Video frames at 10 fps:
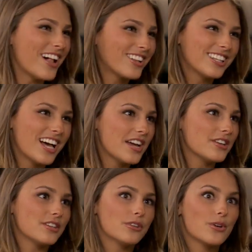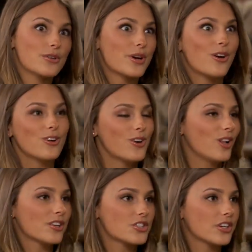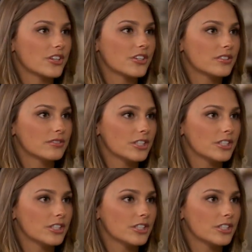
alkaline or what alcohol or sugar,